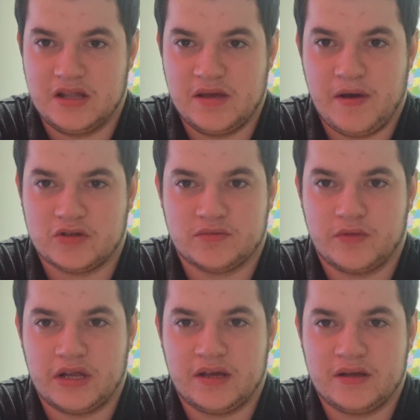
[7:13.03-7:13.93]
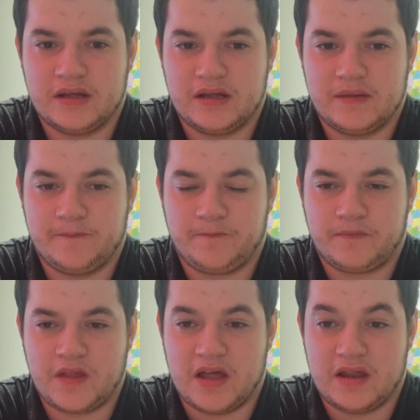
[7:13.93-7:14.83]
the amounts of money
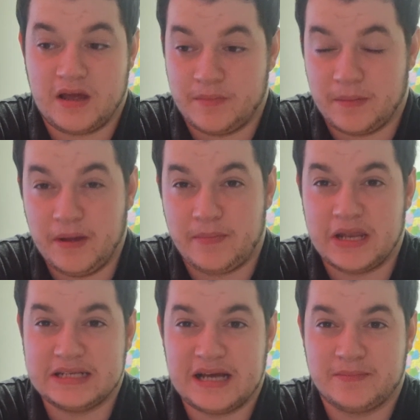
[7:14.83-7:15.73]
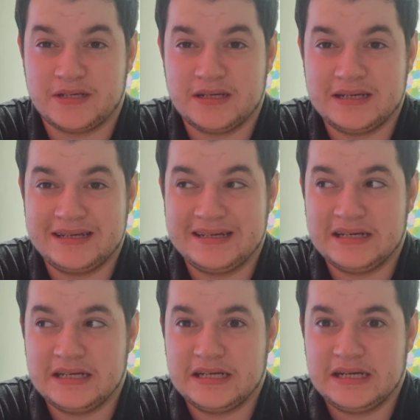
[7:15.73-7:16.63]
that are being paid by these apps
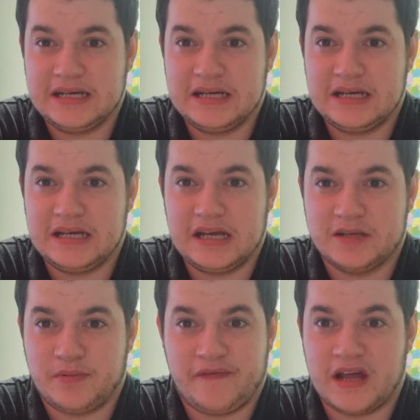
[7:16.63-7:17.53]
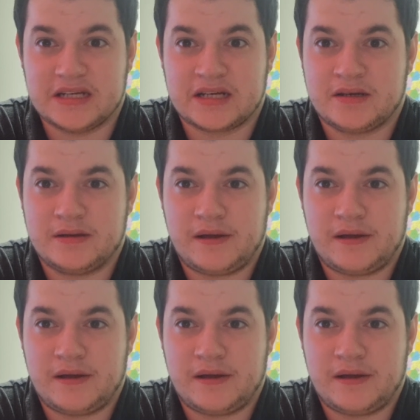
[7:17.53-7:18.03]
is pathetic.